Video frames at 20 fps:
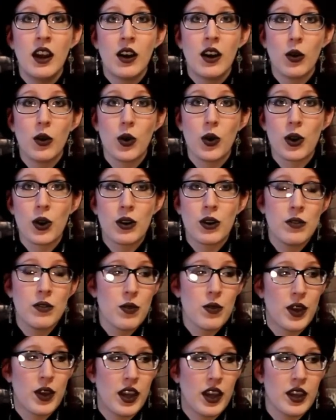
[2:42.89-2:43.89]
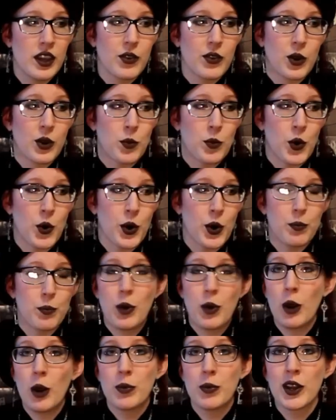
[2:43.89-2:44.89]
or the ever more
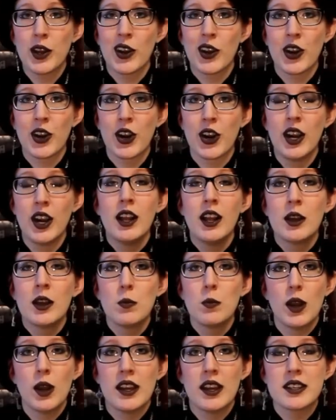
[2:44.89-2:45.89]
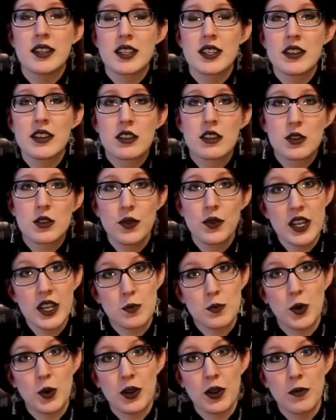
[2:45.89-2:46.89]
popular place is
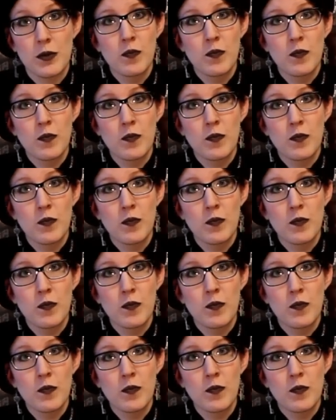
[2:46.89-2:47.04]
Facebook.